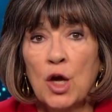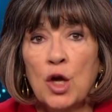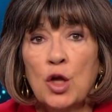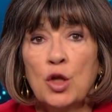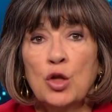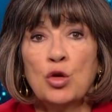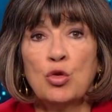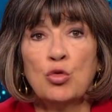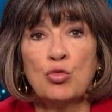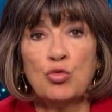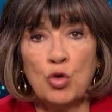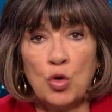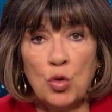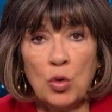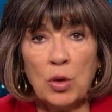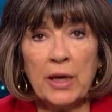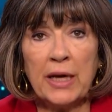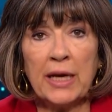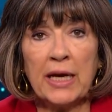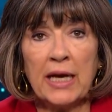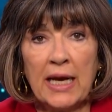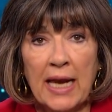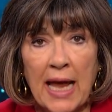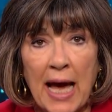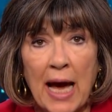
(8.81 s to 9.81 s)
The
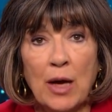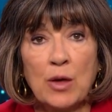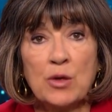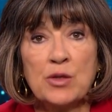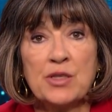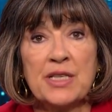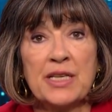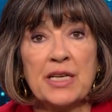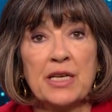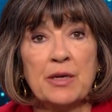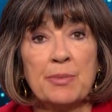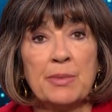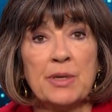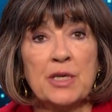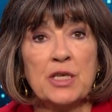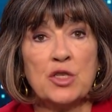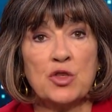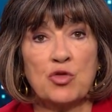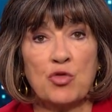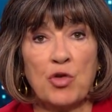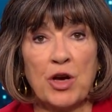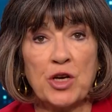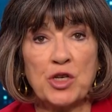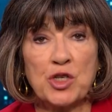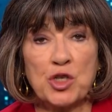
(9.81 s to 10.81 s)
ruling allows the
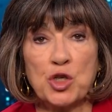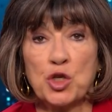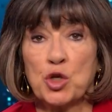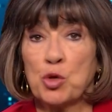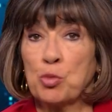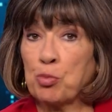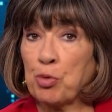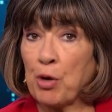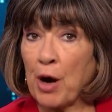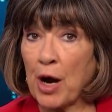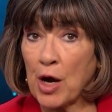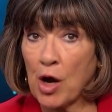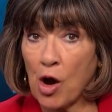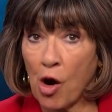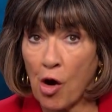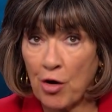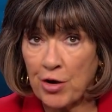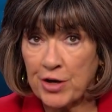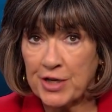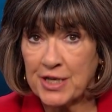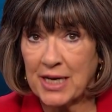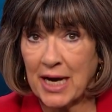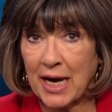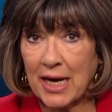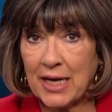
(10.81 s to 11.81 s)
administration to
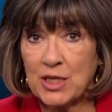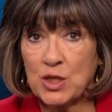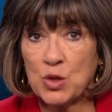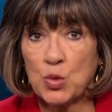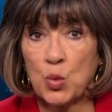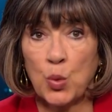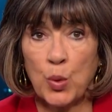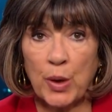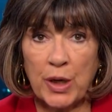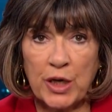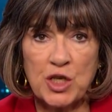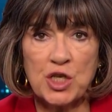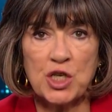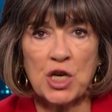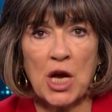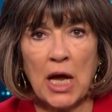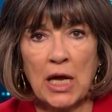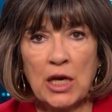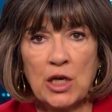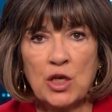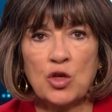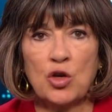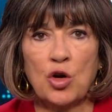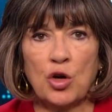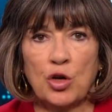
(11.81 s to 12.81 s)
prioritize which
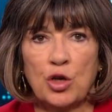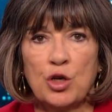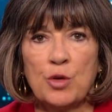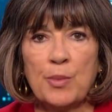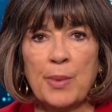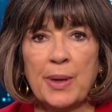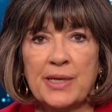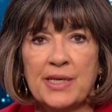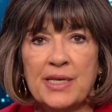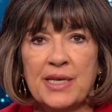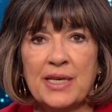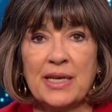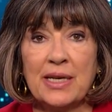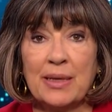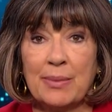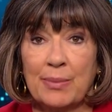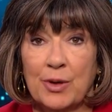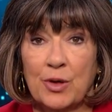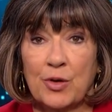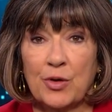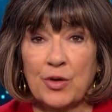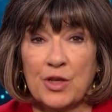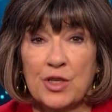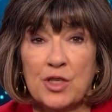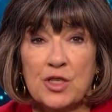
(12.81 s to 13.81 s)
undocumented
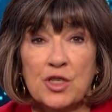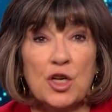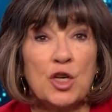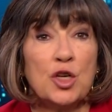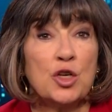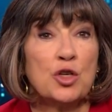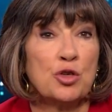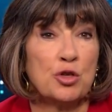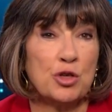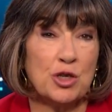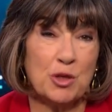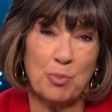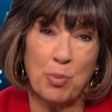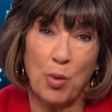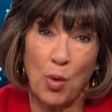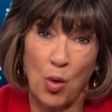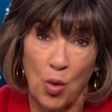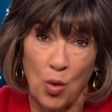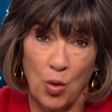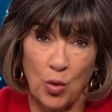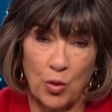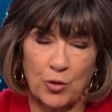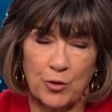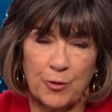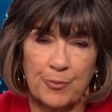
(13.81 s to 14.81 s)
immigrants to
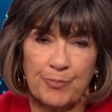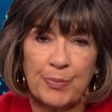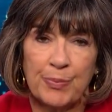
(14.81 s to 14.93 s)
deport.